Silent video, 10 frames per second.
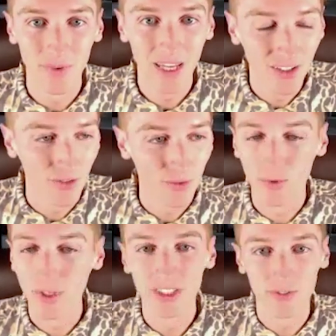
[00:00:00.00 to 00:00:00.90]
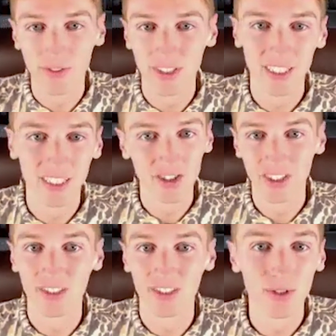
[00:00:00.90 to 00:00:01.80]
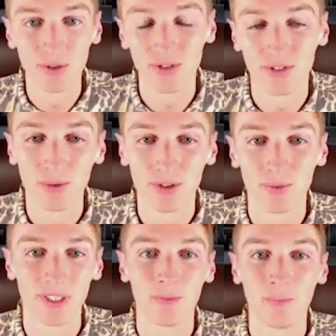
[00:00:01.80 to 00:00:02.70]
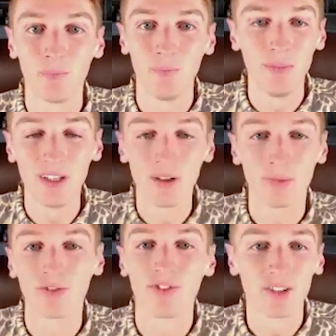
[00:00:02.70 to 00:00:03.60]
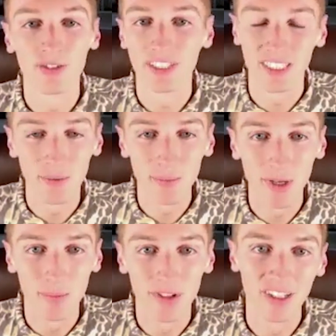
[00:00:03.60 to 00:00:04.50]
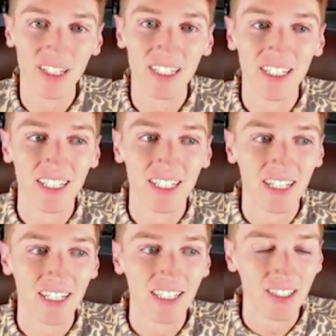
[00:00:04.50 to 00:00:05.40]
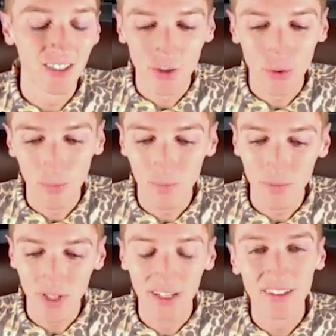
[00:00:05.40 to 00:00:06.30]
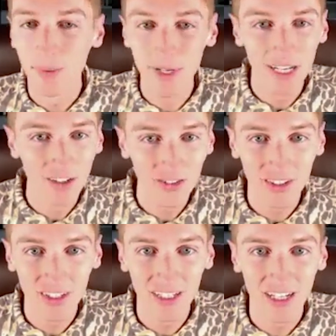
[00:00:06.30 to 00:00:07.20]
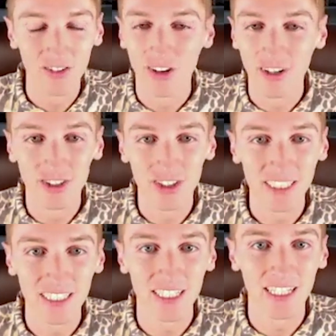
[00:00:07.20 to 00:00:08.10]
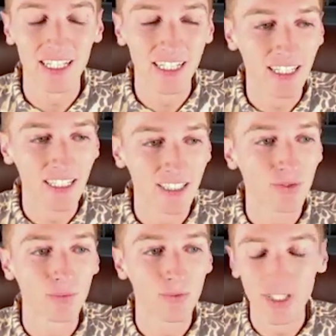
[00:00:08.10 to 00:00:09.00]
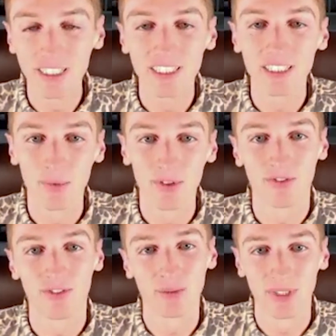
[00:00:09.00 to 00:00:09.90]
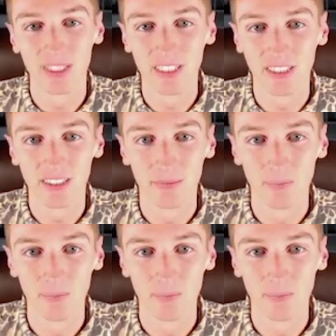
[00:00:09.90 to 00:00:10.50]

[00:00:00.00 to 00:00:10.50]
And resurfacing is just a few strokes with a medium or fine grit sandpaper. And so contamination and charging is really simplified with these.